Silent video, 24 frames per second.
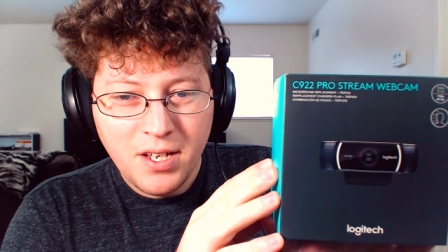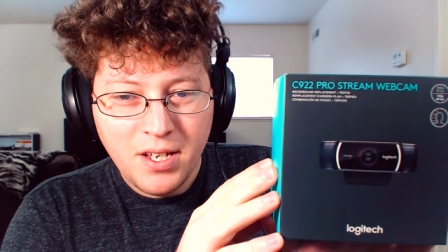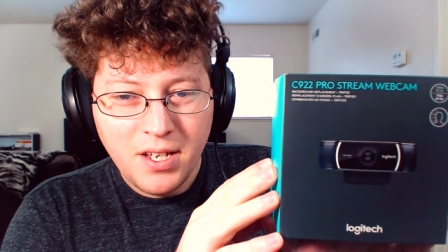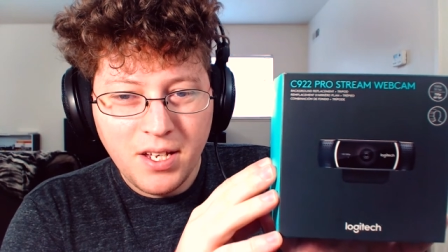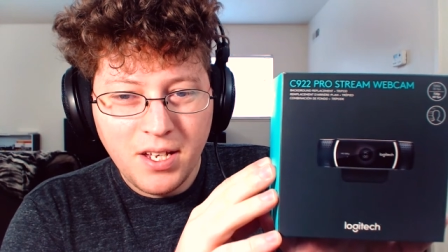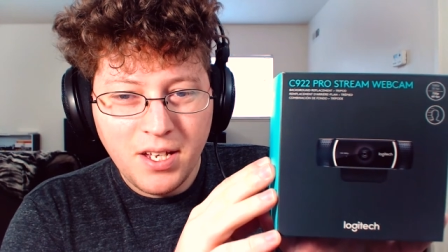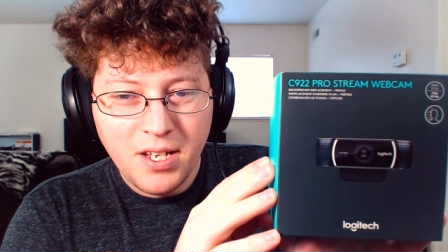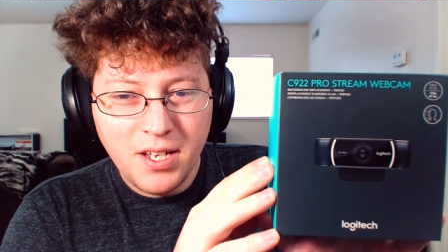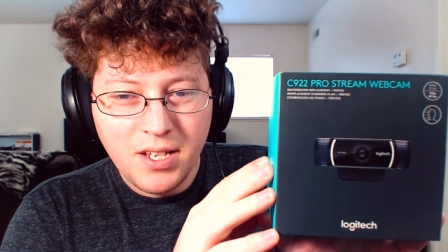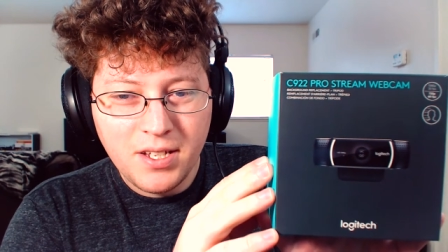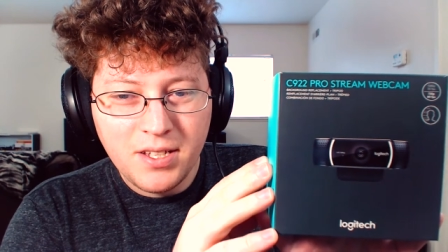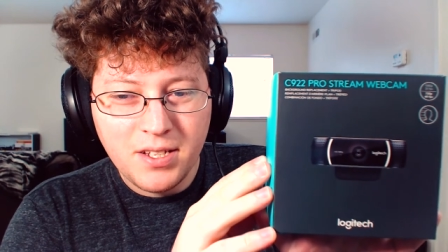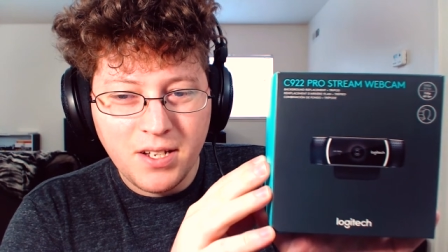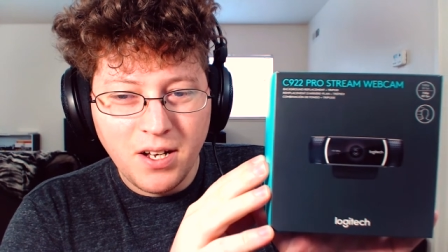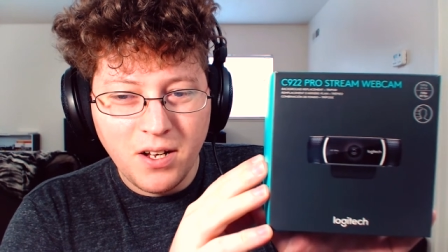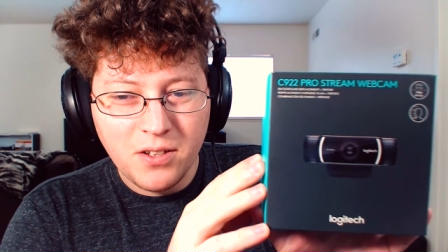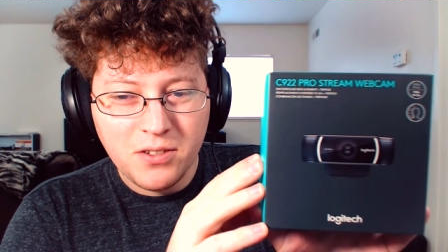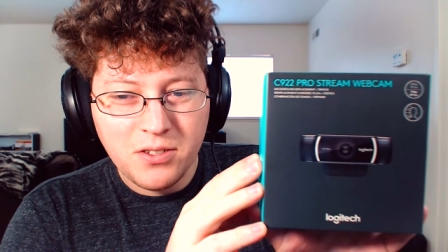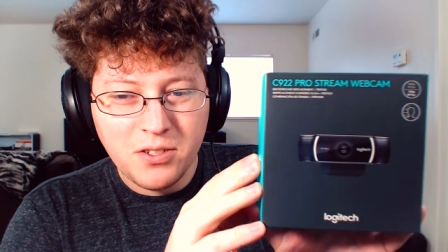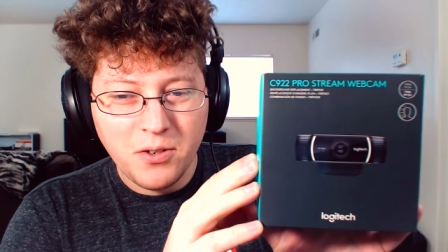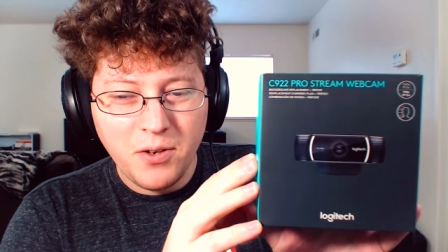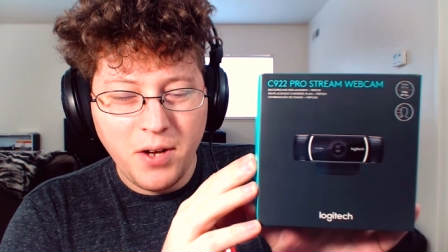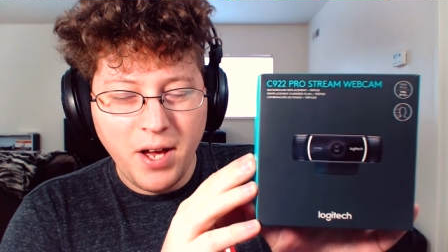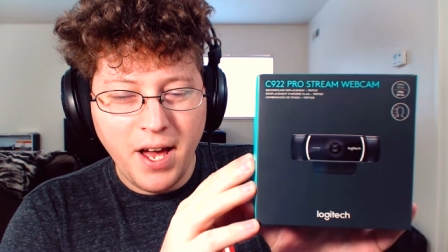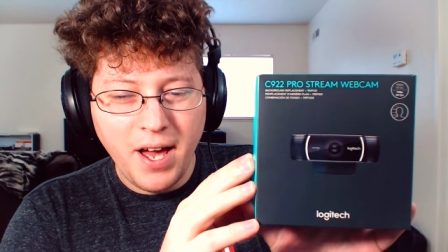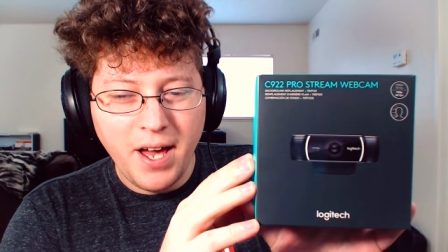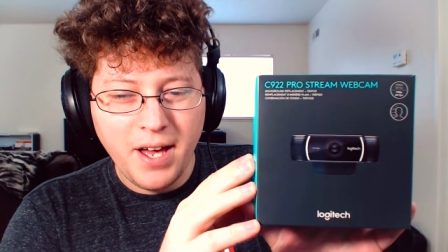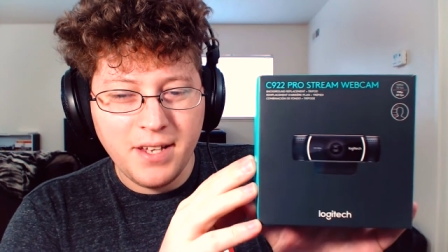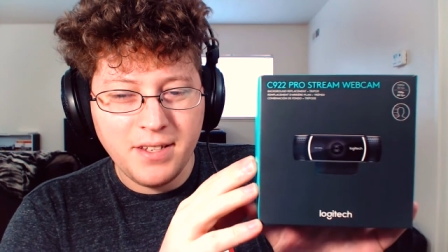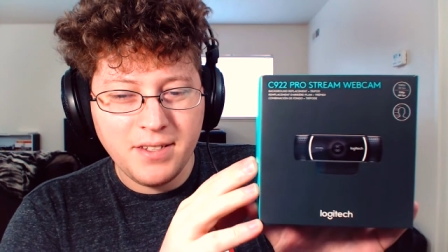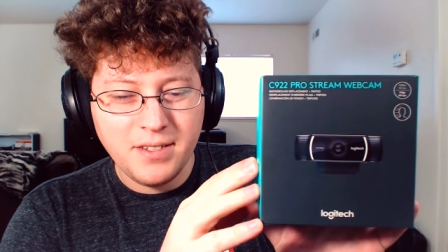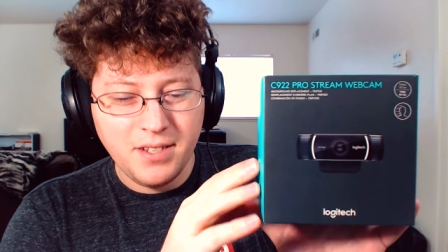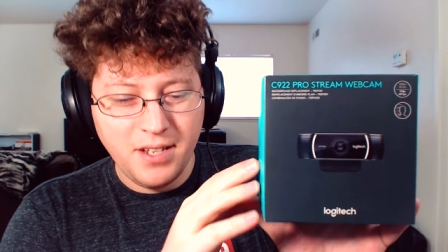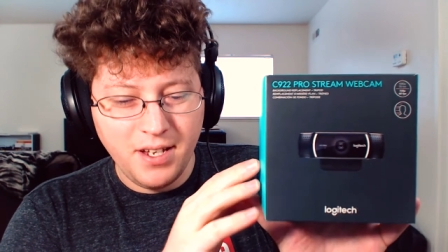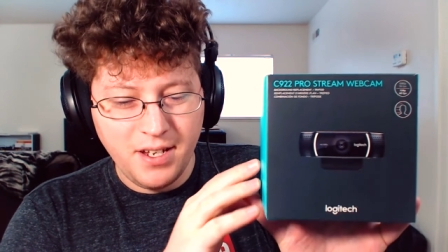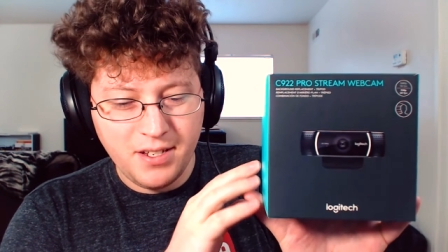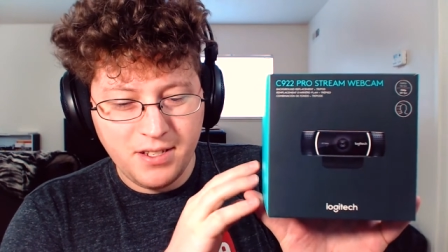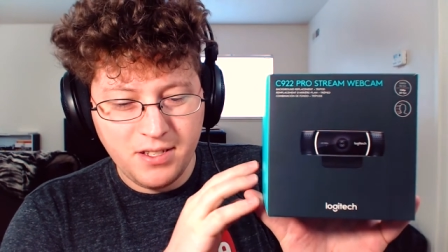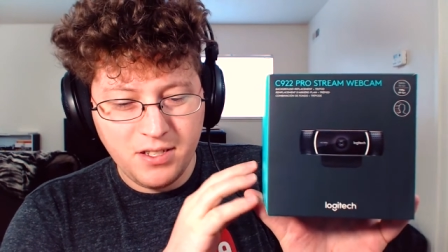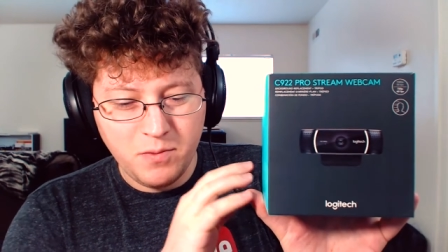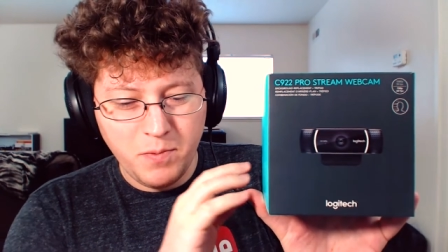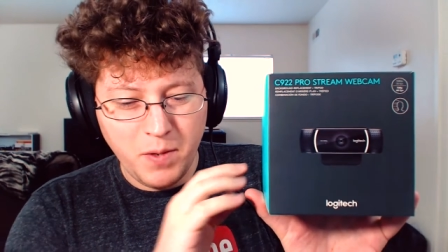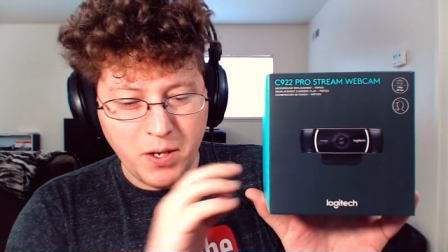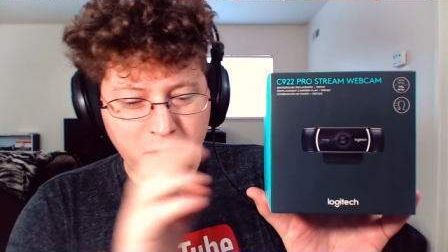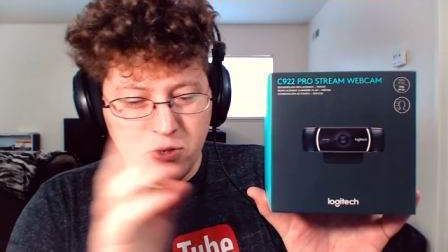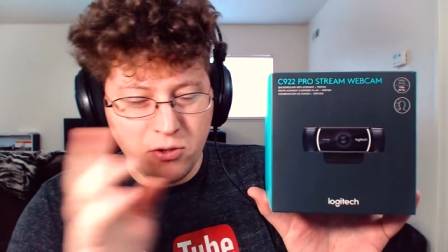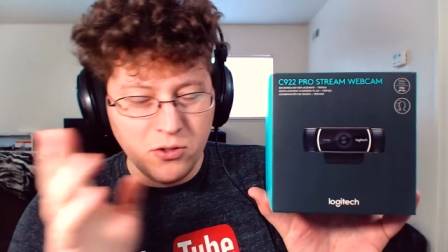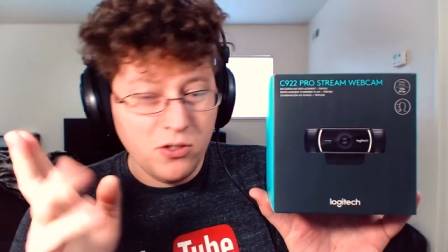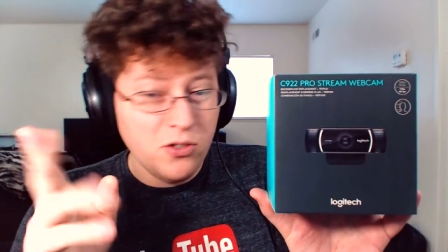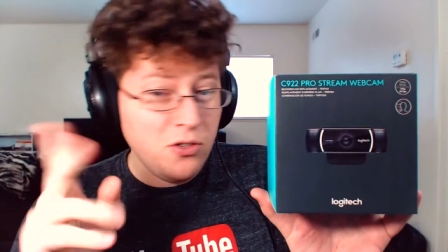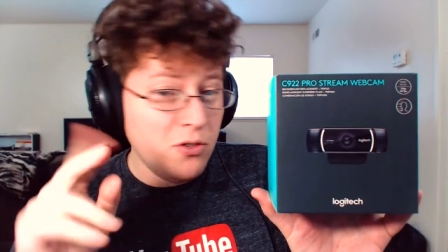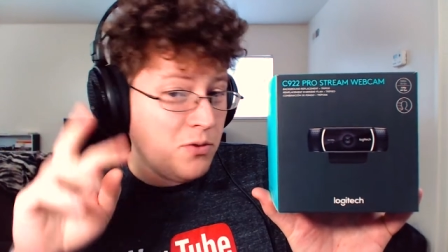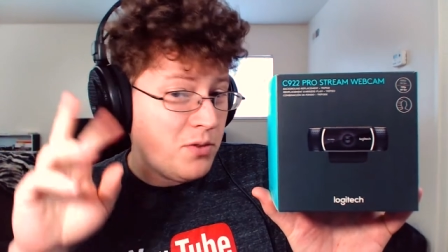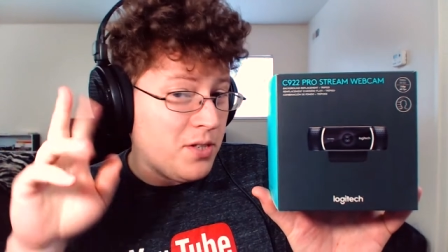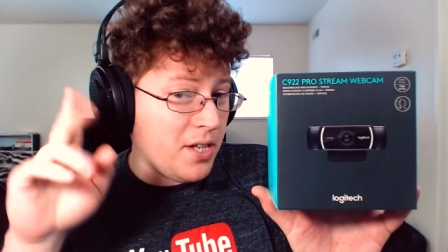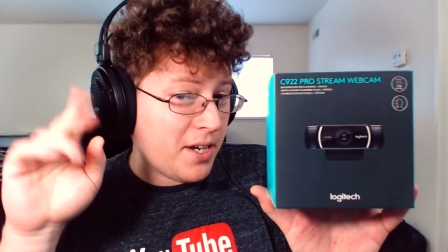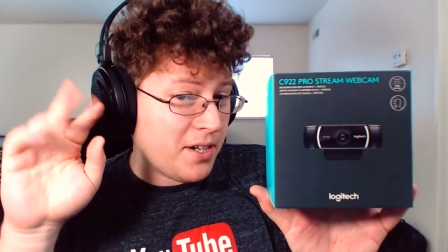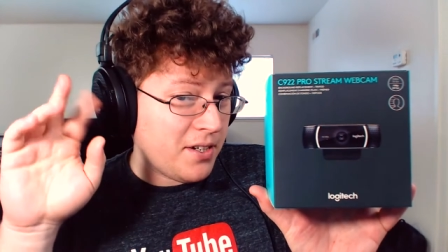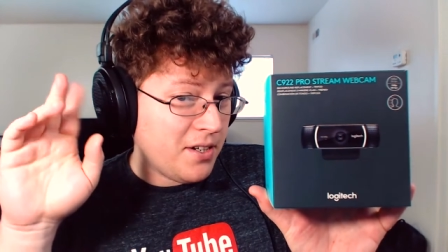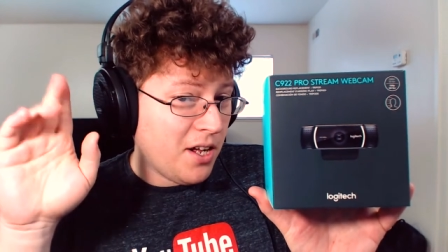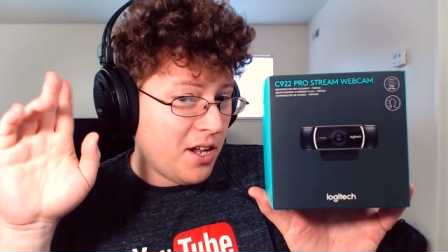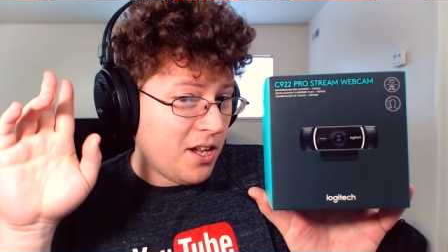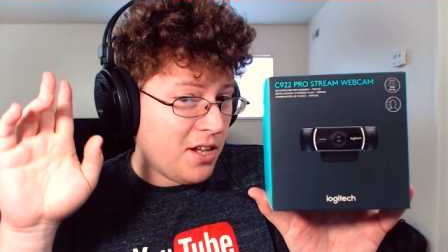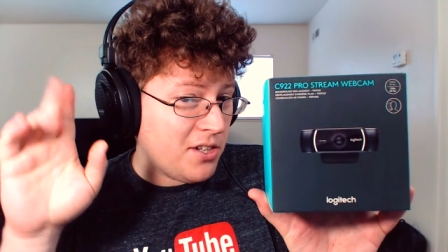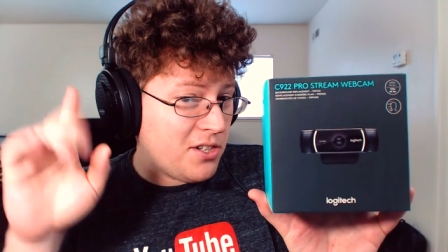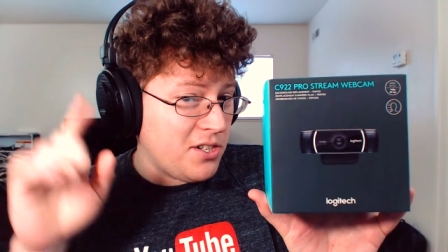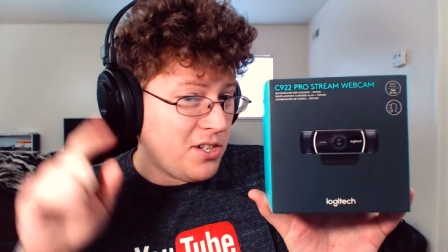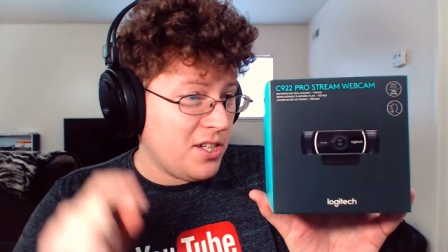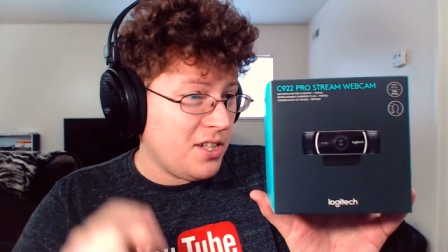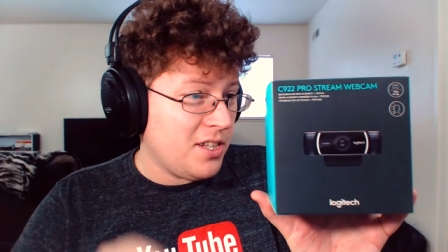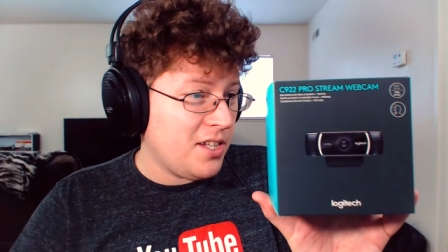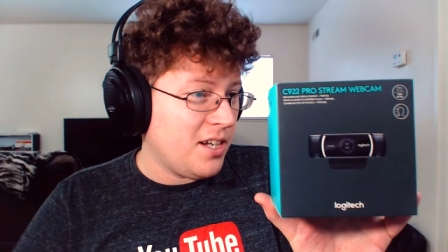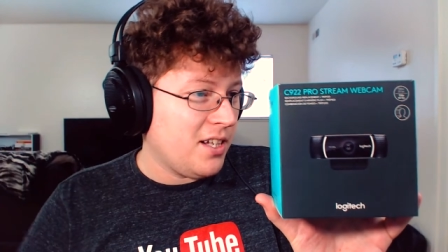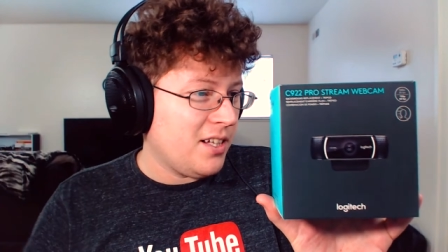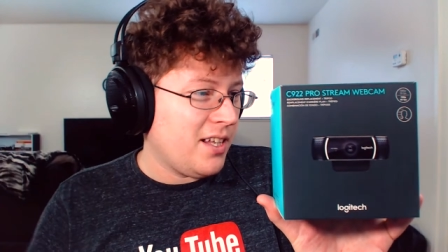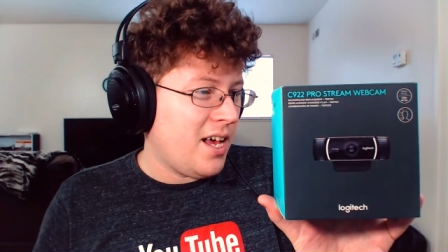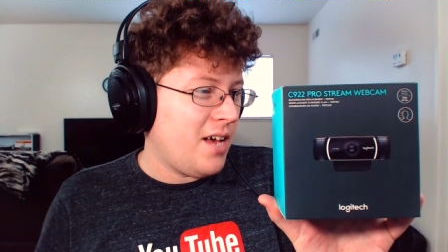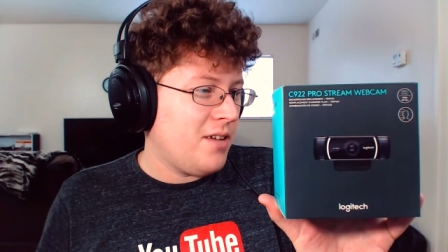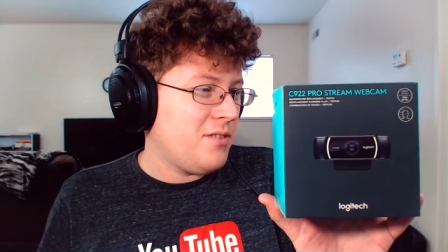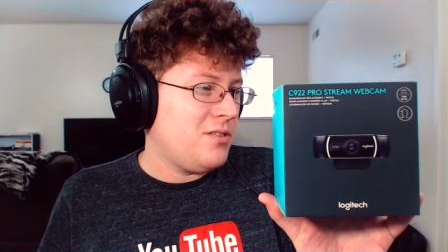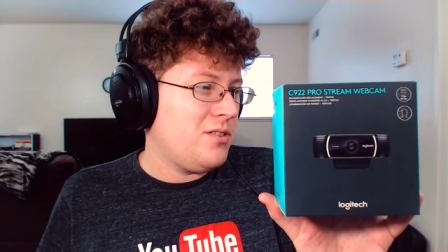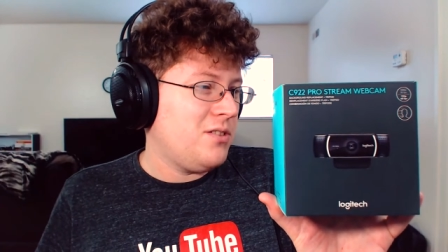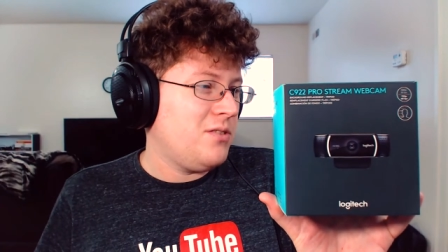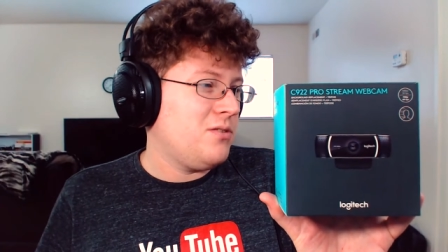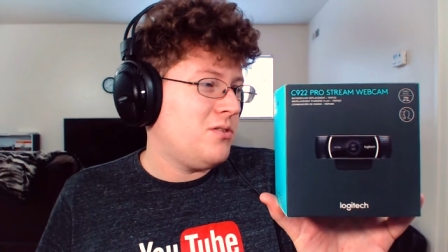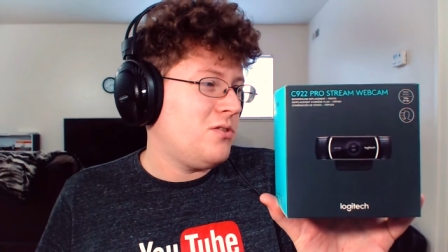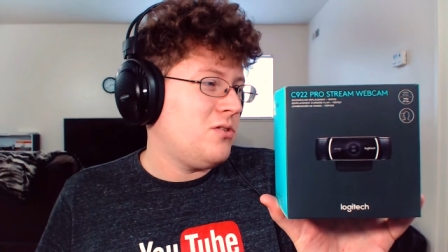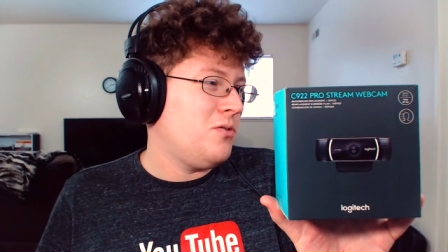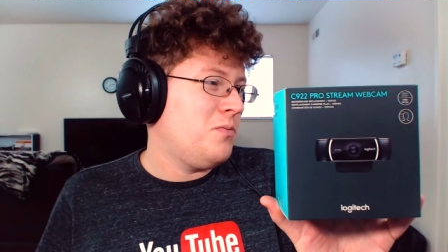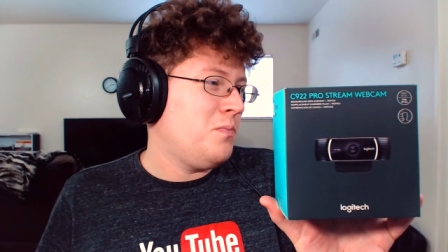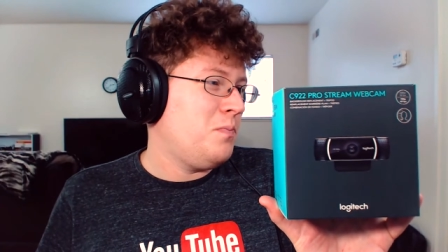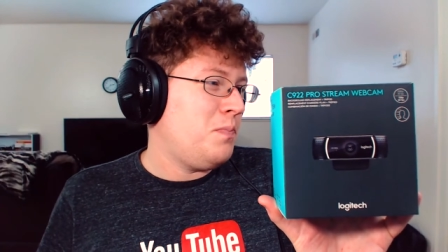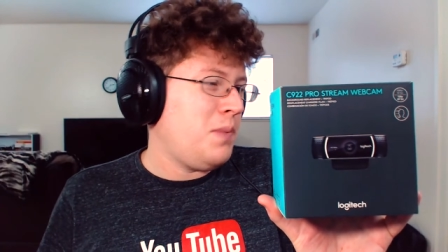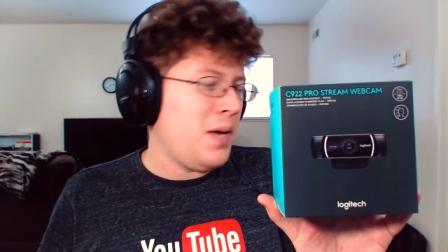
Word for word: It also has like special new technology that allows you to